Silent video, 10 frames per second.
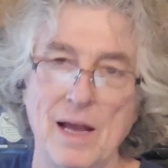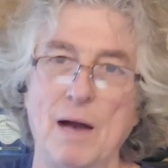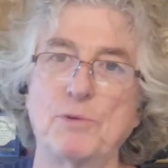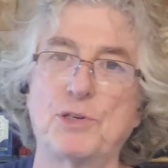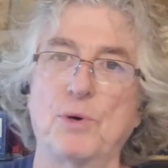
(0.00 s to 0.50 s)

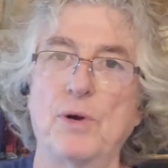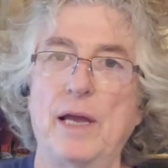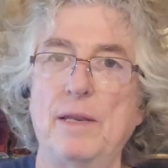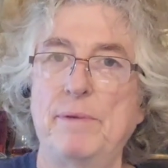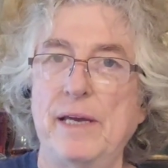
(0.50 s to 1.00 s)
I'm sure
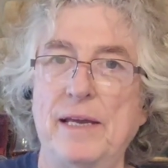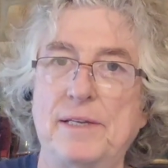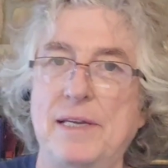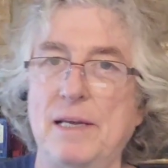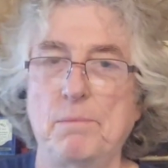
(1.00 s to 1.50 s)

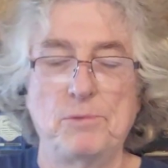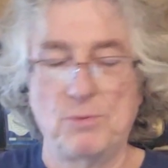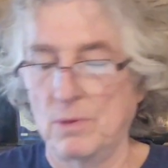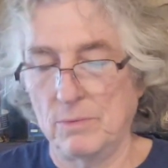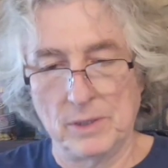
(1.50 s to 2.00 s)
NBA
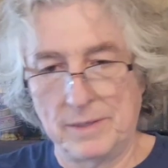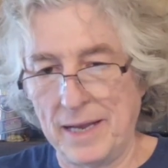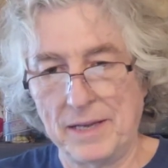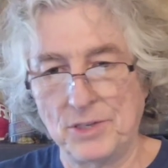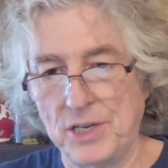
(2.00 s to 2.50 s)
teams will
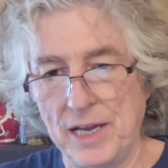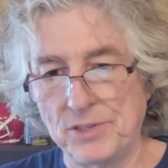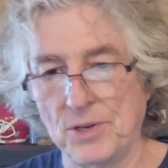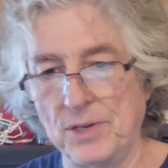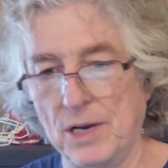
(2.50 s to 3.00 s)
take a
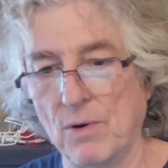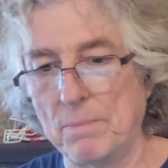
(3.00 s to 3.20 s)
chance on their